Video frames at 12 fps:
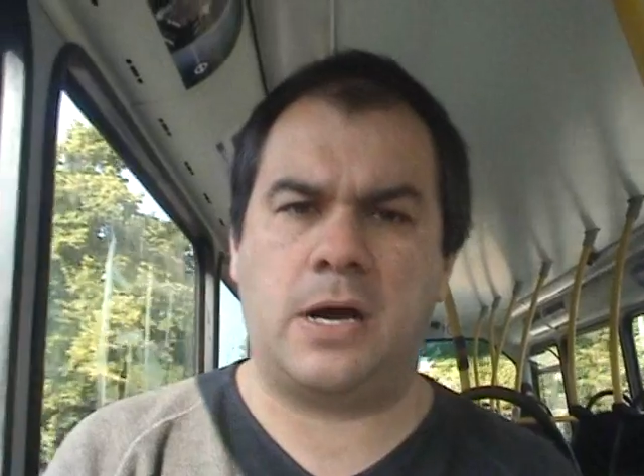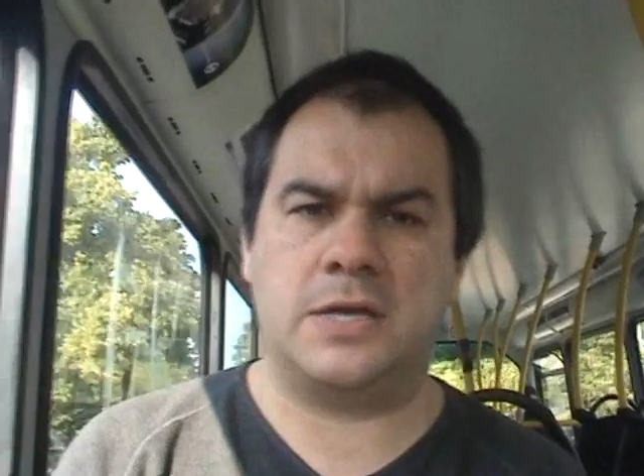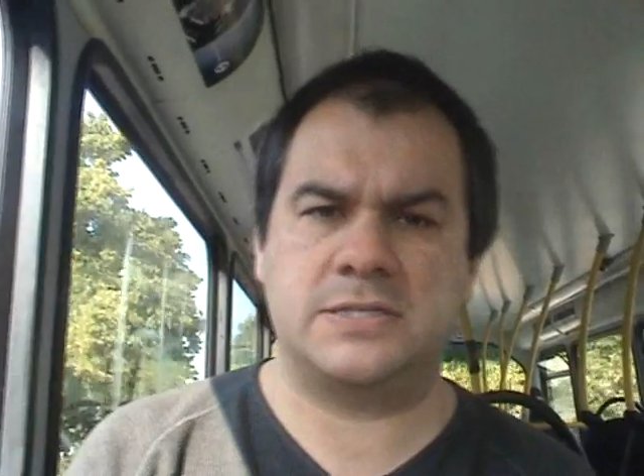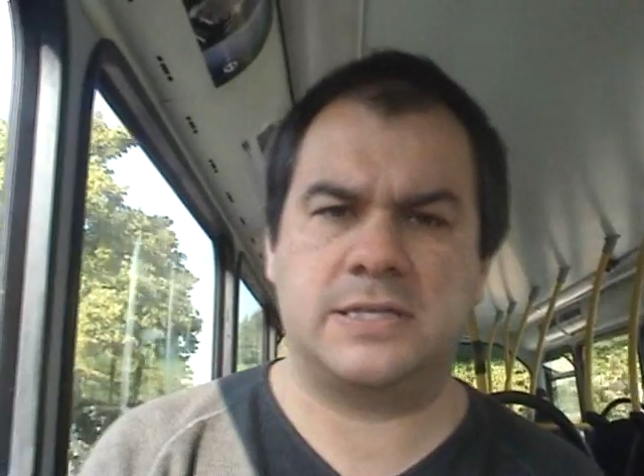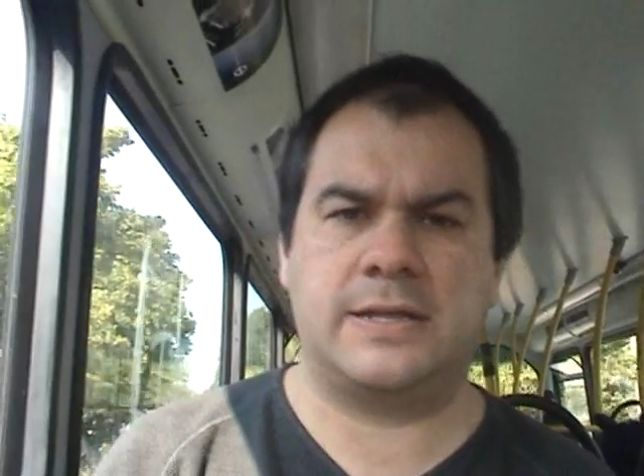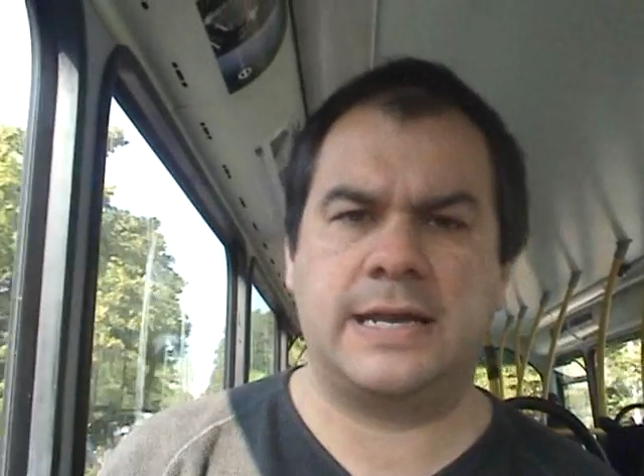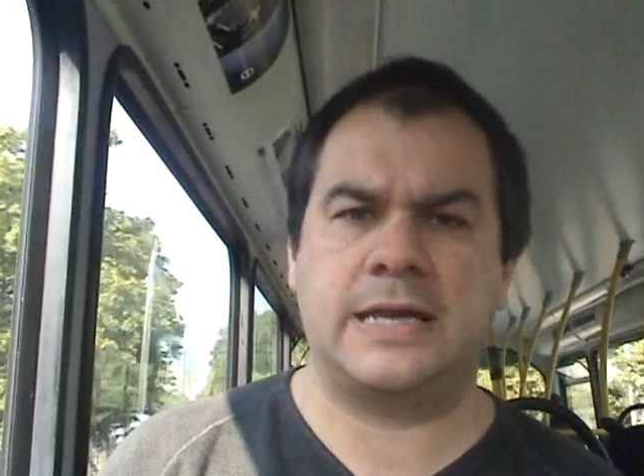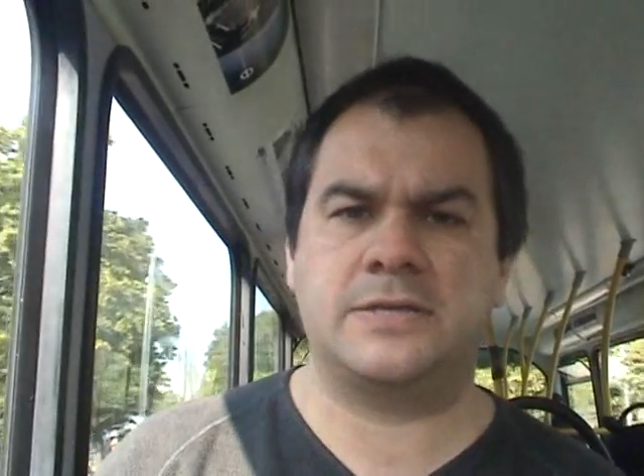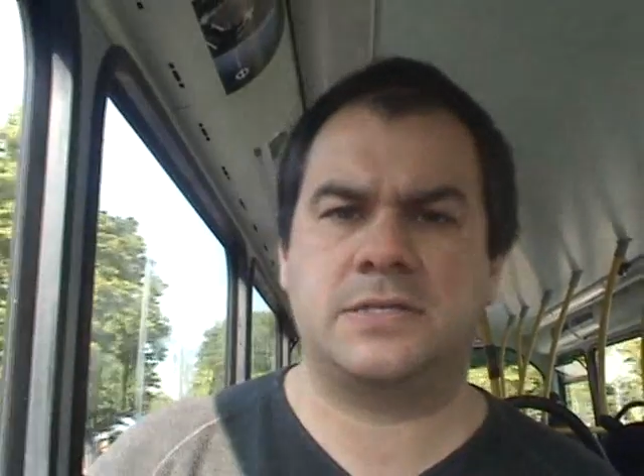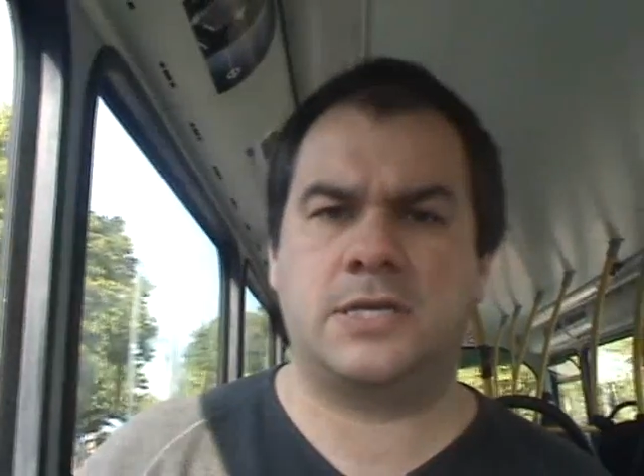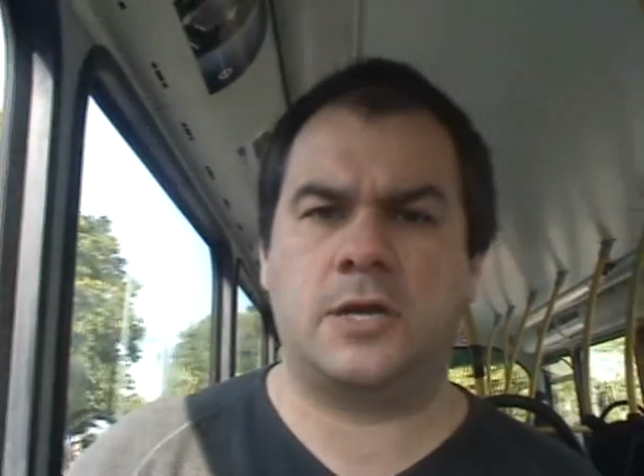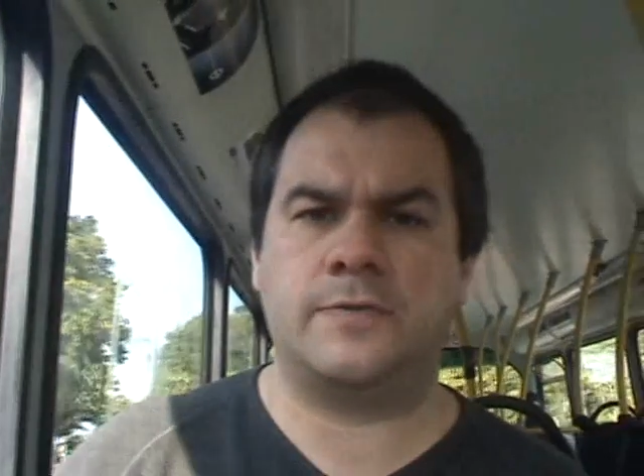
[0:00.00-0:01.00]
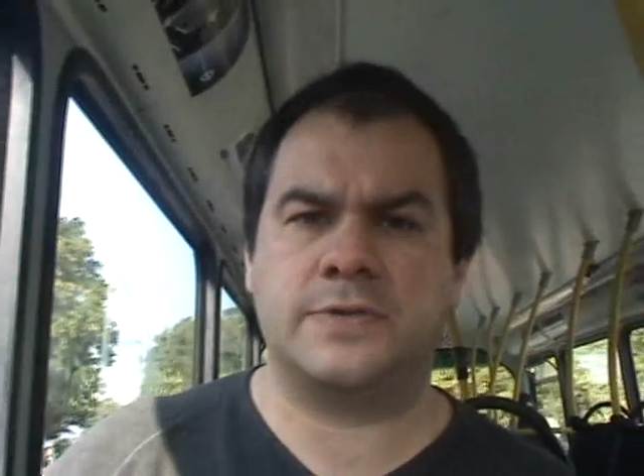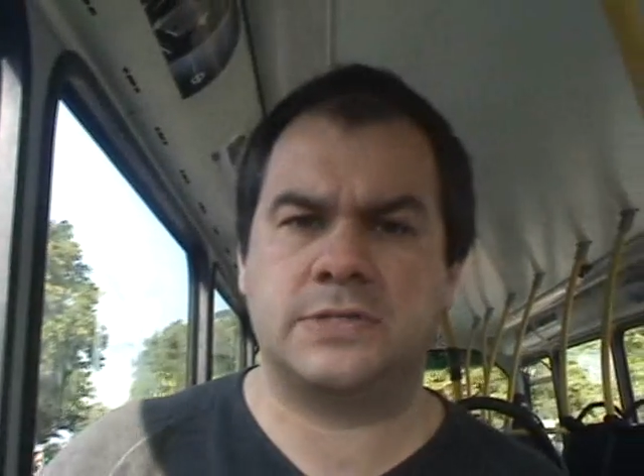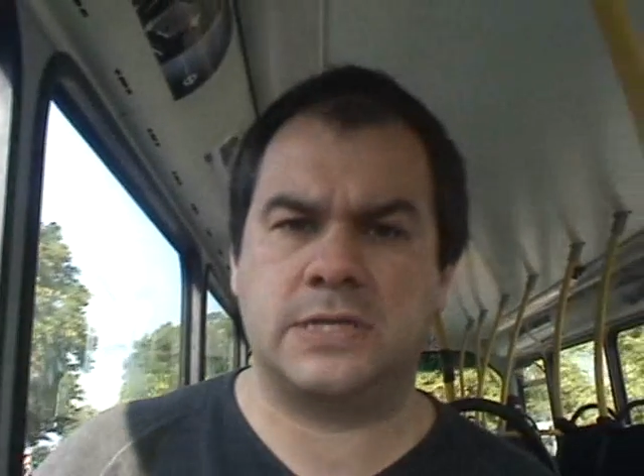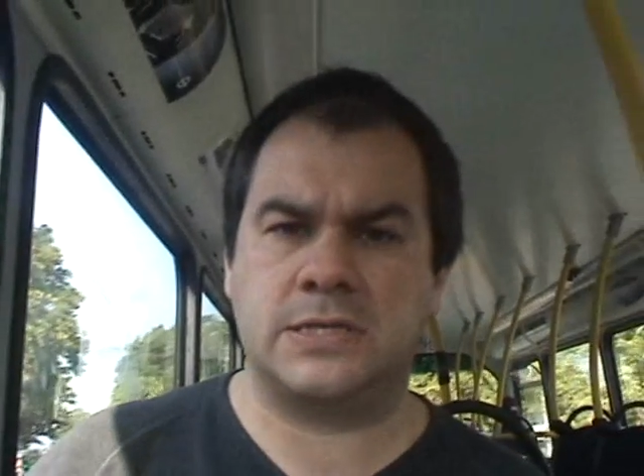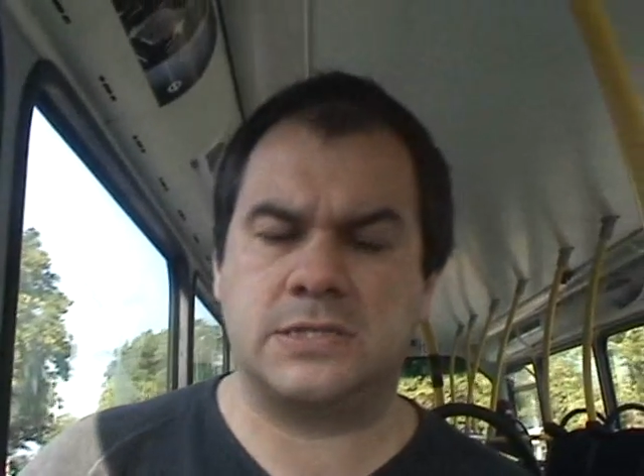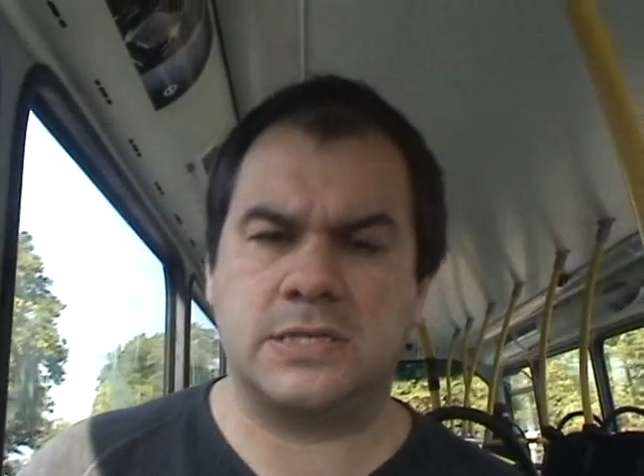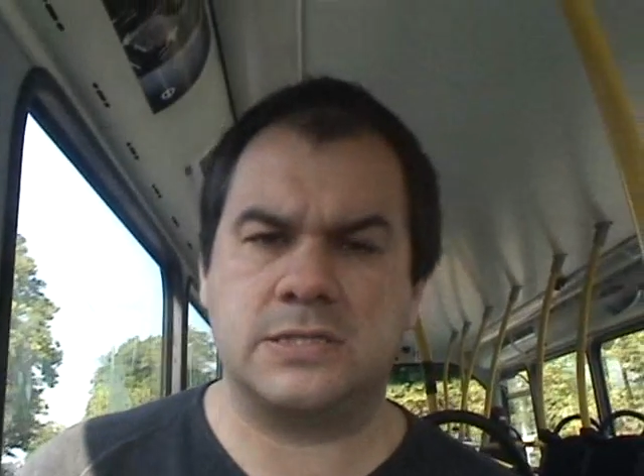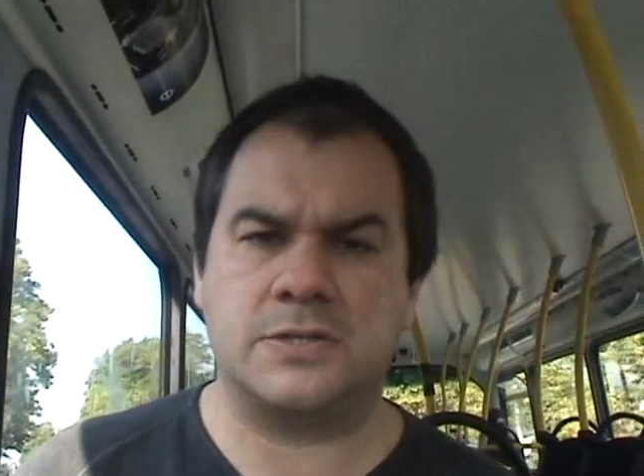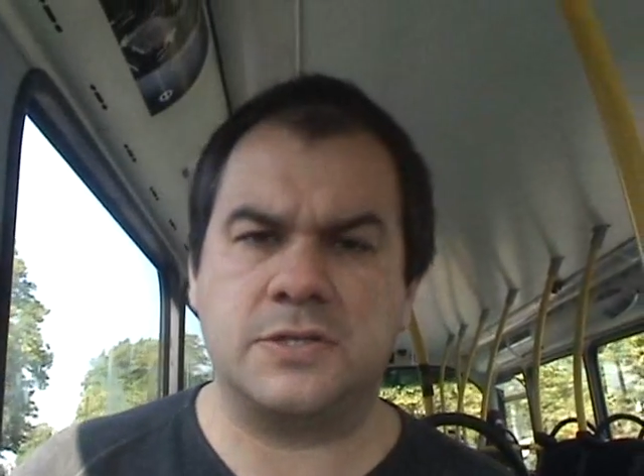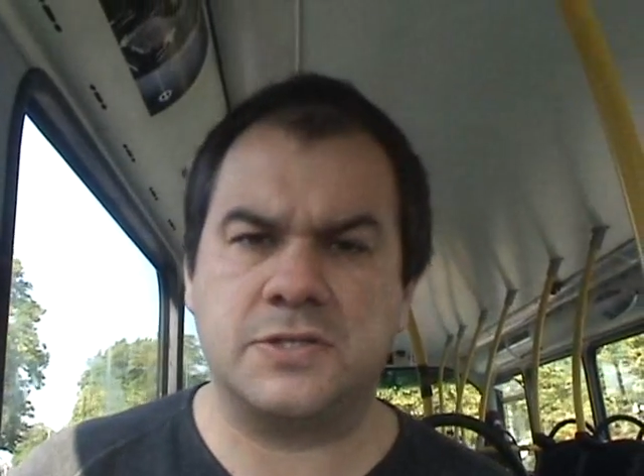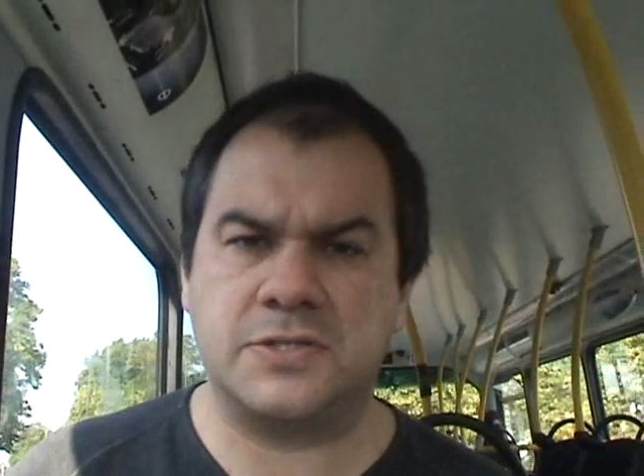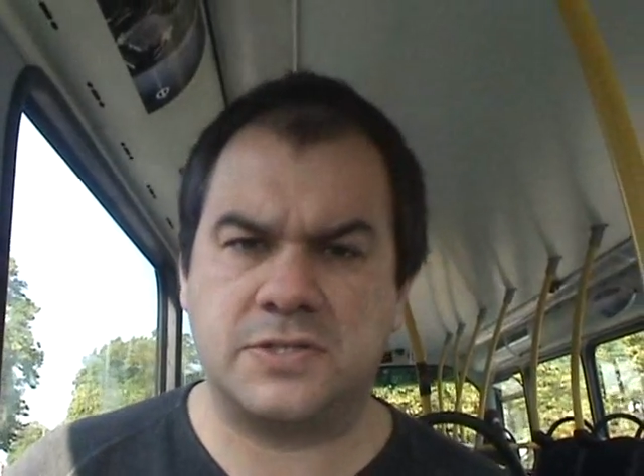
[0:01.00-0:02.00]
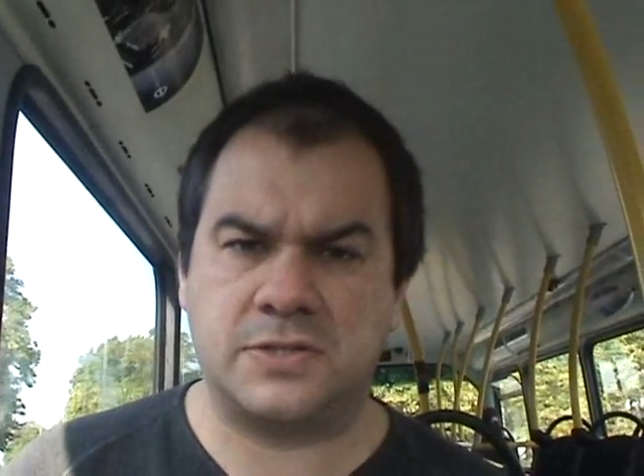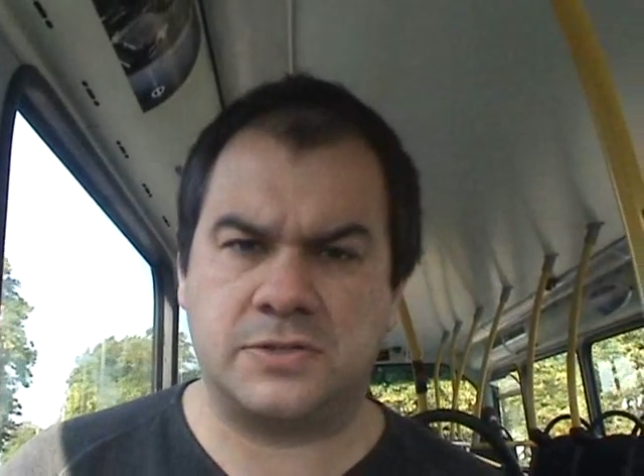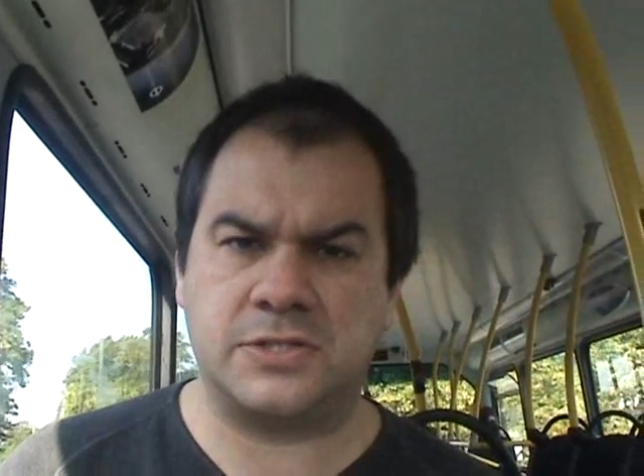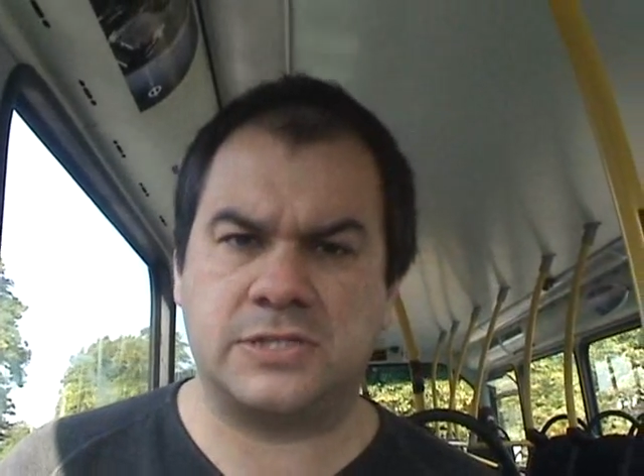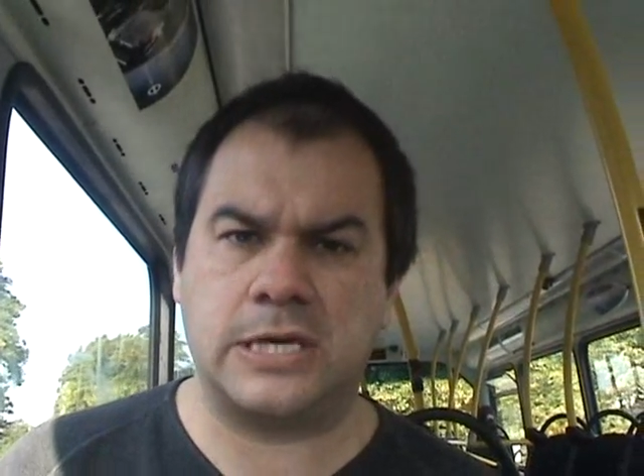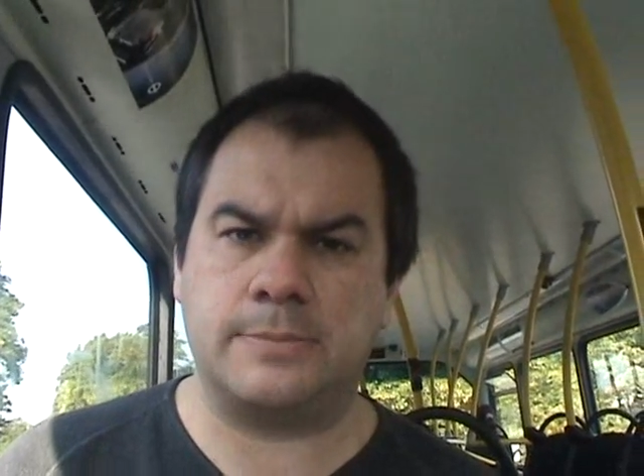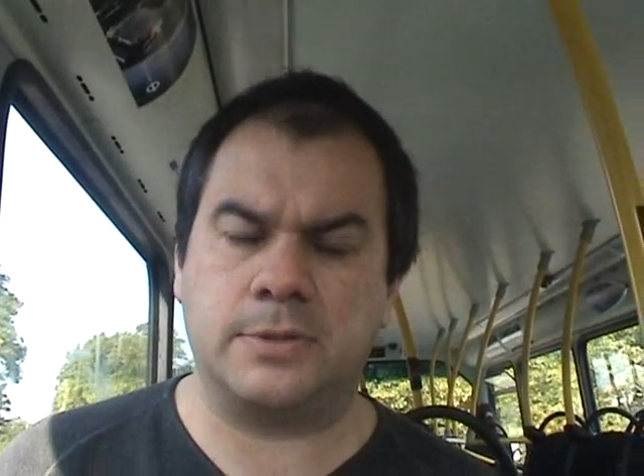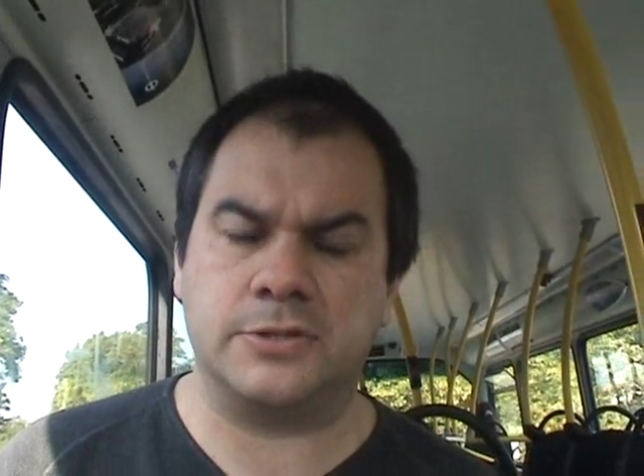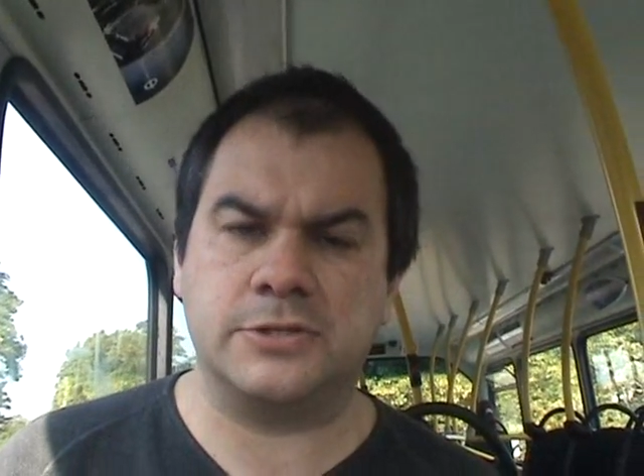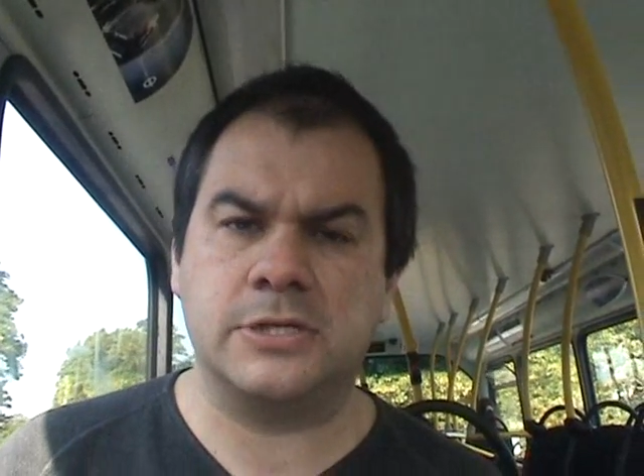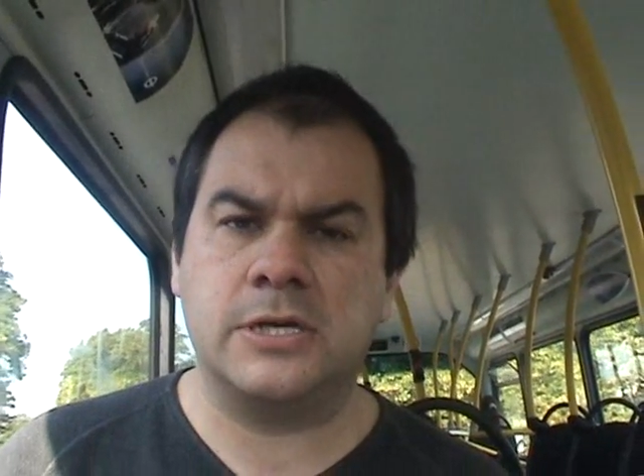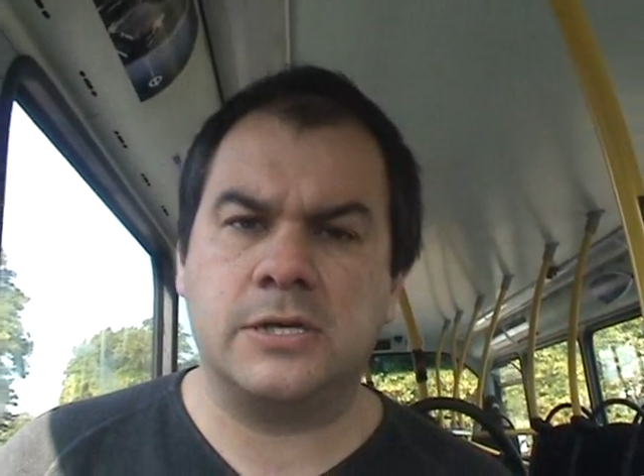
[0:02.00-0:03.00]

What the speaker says: pass that allows the over 60s and the disabled